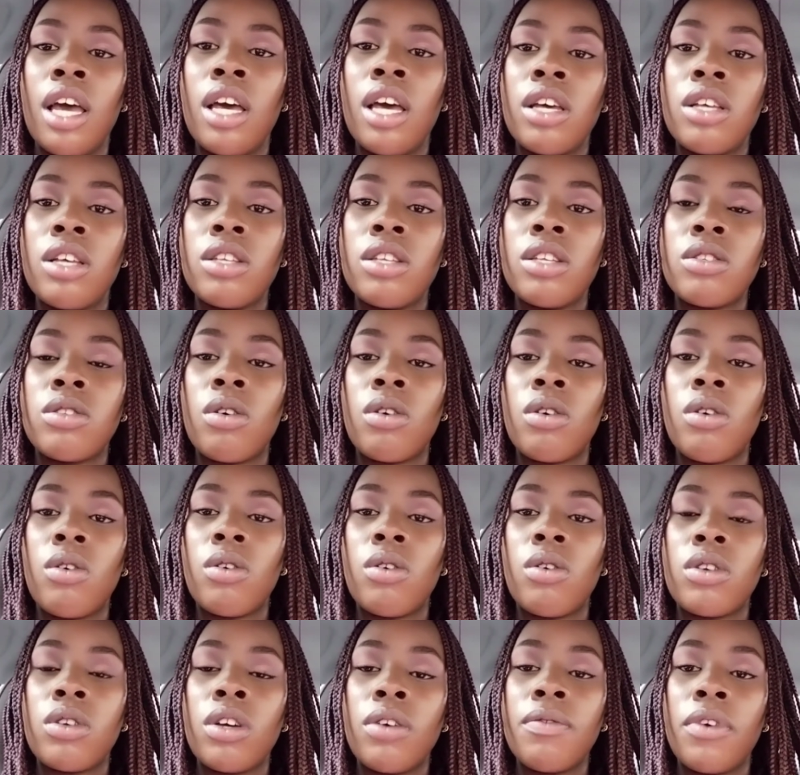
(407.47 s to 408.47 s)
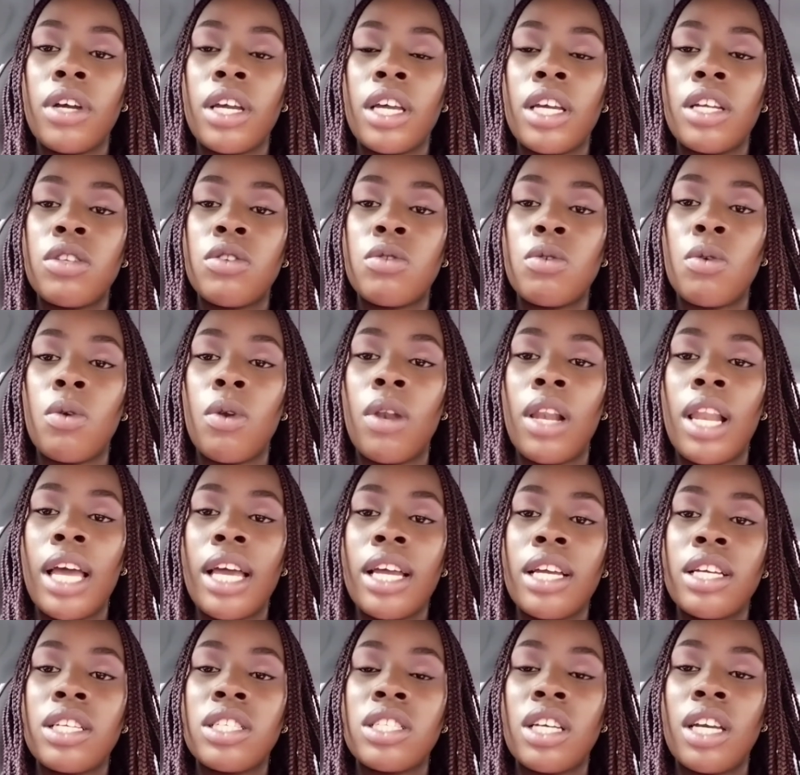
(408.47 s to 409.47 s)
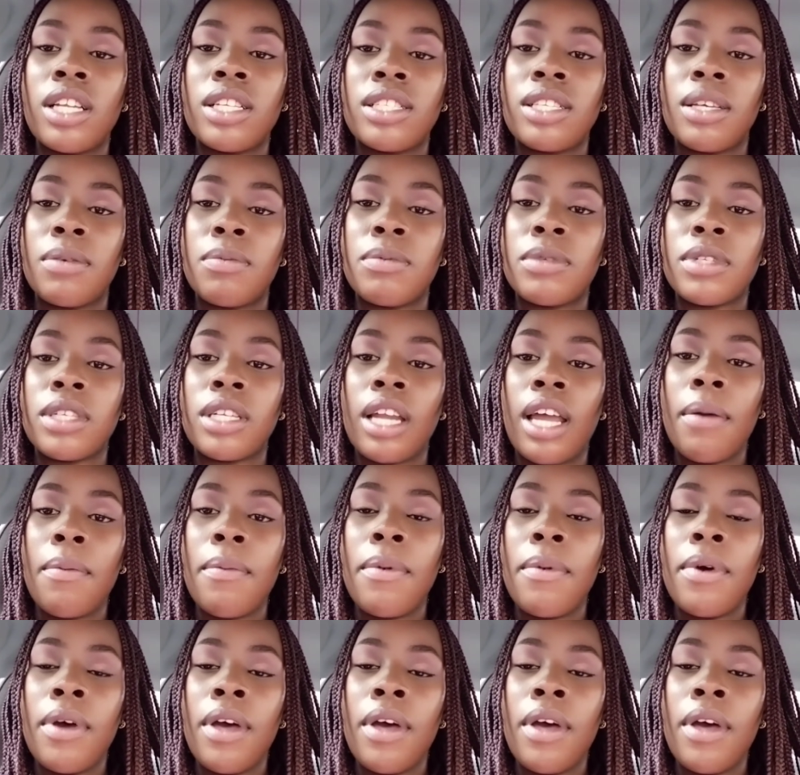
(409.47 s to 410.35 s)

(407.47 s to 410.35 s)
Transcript: So don't forget to like, share, and subscribe.